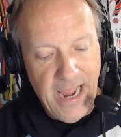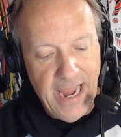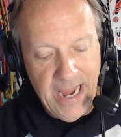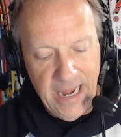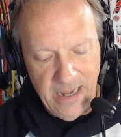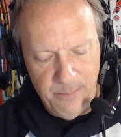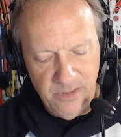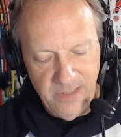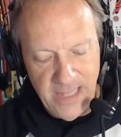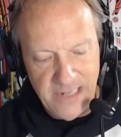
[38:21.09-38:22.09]
and I
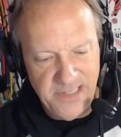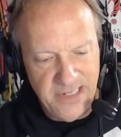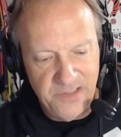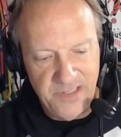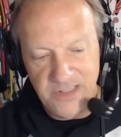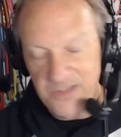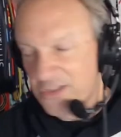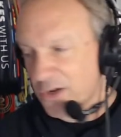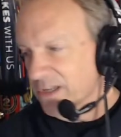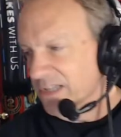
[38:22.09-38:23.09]
believe that is a
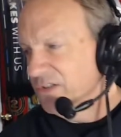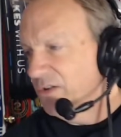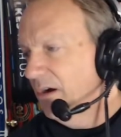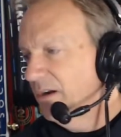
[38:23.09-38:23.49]
6:30 start,